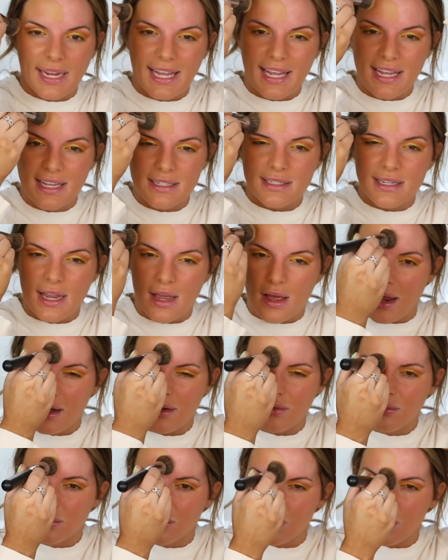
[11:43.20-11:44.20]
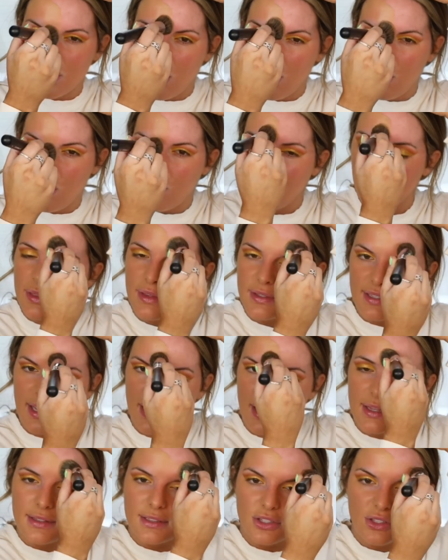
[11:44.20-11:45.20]
I can't, I don't know what the
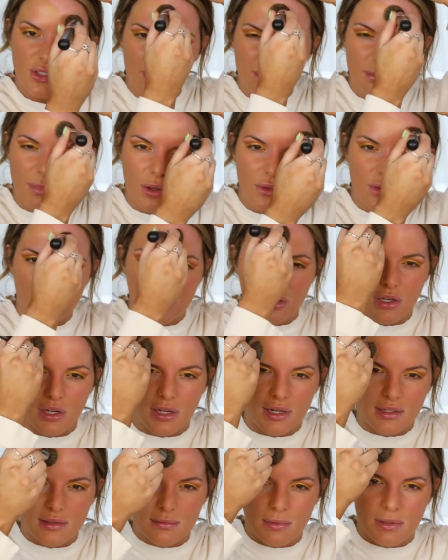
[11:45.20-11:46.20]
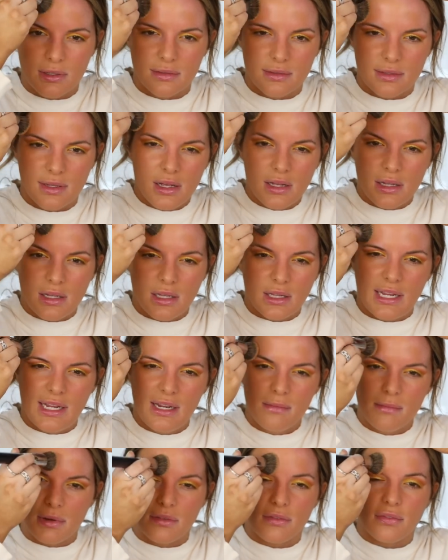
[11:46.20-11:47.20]
scent, it just smells good. It smells
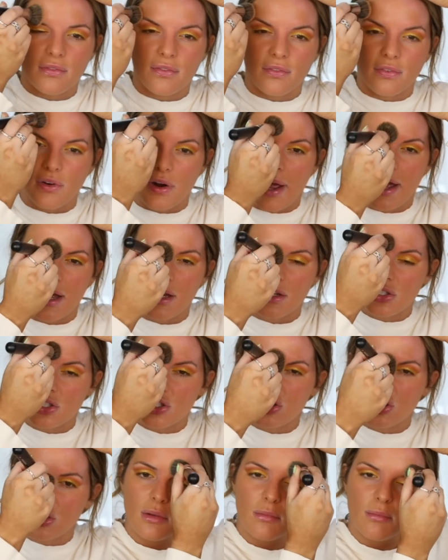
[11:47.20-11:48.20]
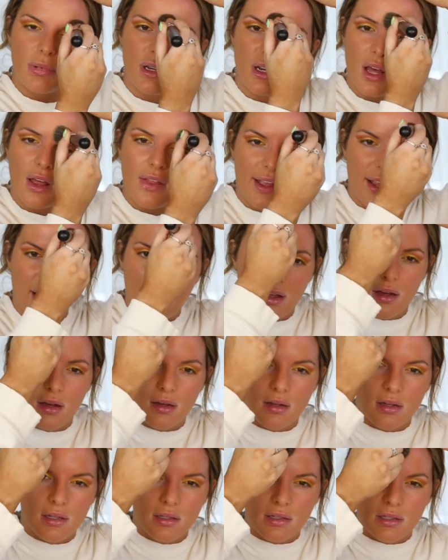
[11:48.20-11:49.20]
clean but fresh, but not like
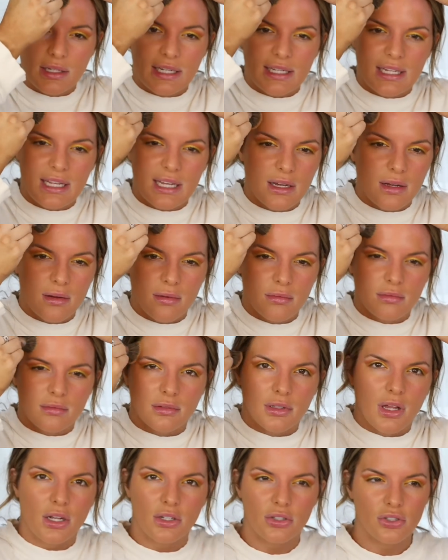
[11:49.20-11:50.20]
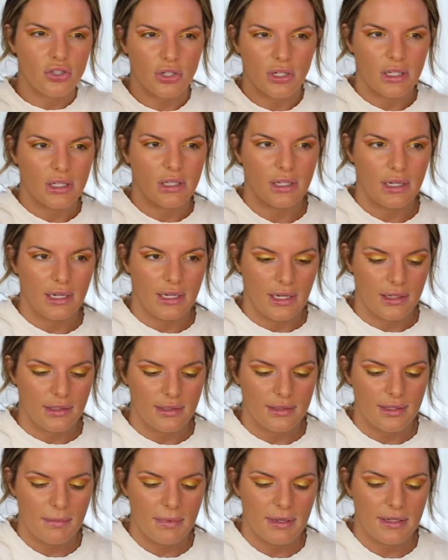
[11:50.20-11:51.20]
cleaning, laundry cleaning.
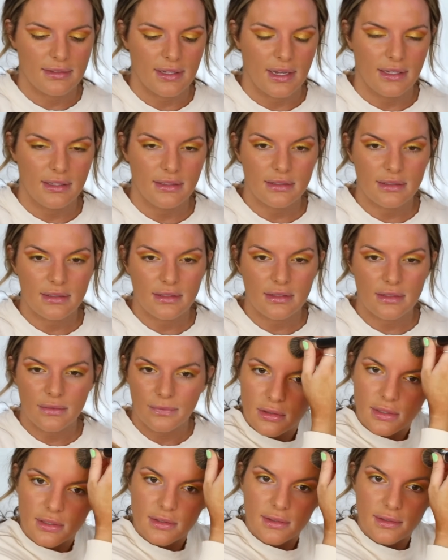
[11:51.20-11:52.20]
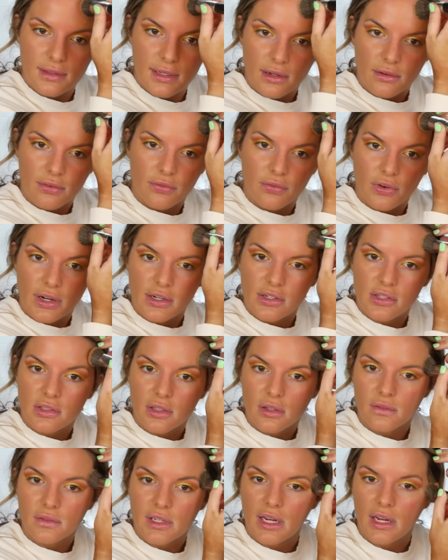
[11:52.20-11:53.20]
Does that make sense? This is like a fresh
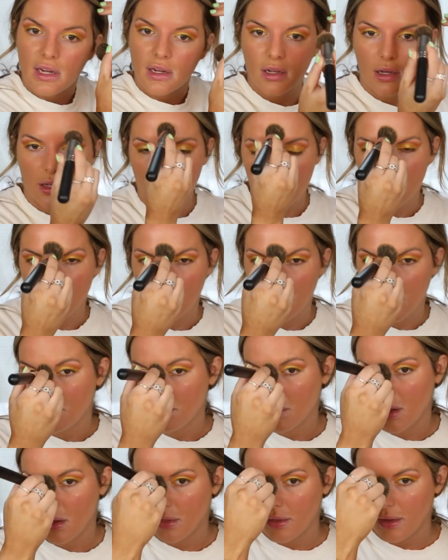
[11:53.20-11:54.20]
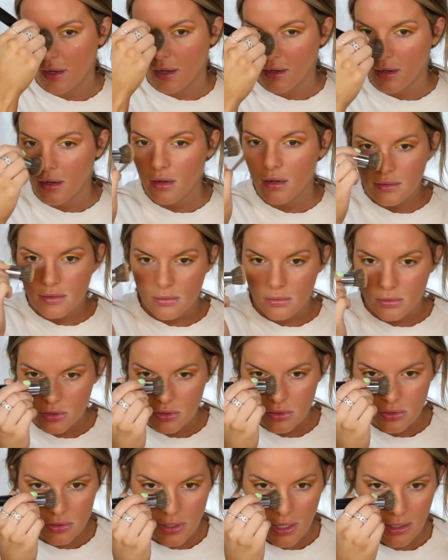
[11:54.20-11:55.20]
self-tan color and I'm not there. So we'll
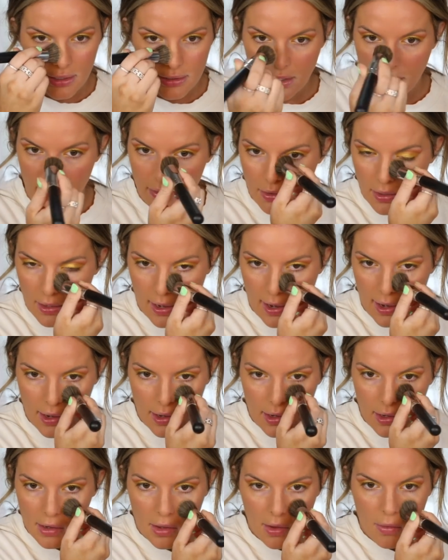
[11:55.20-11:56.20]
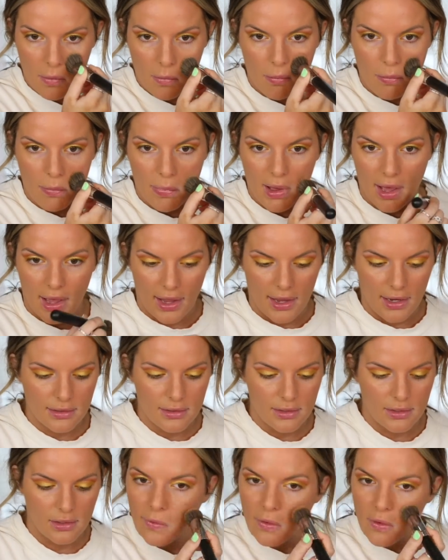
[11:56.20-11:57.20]
just drag it down the neck.
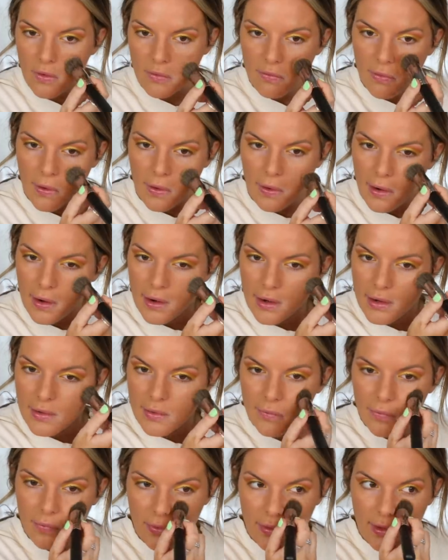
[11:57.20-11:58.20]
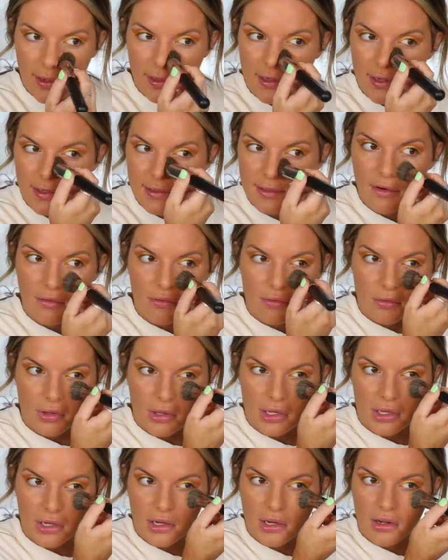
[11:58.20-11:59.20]
But so far, it does have
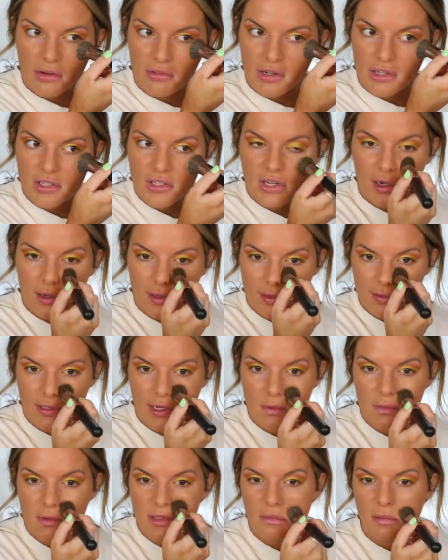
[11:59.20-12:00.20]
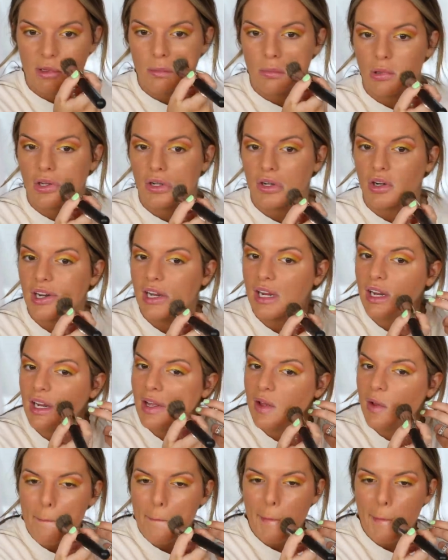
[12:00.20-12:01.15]
really good coverage and it seems to be blurring.